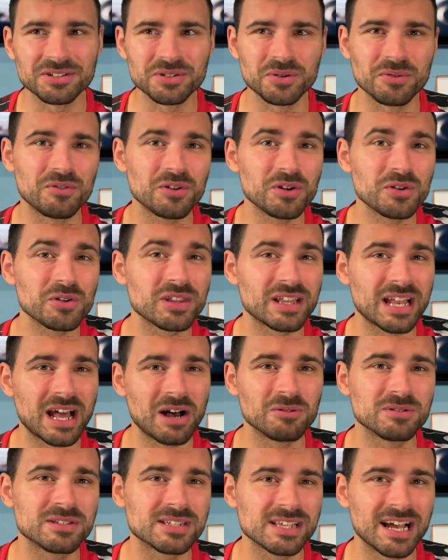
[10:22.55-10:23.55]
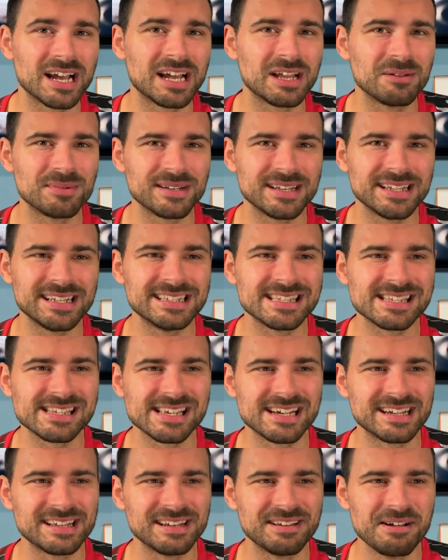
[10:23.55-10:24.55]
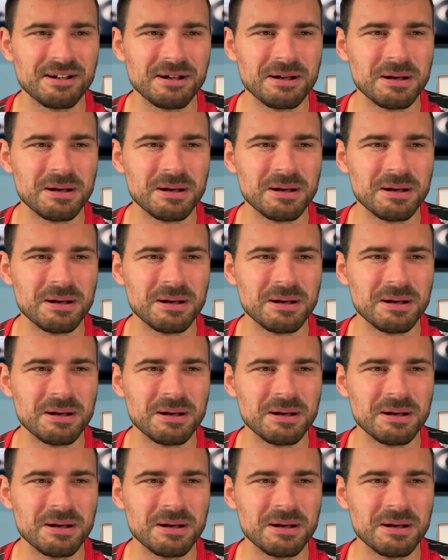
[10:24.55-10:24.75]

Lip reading: So if you can do that outside, but inside,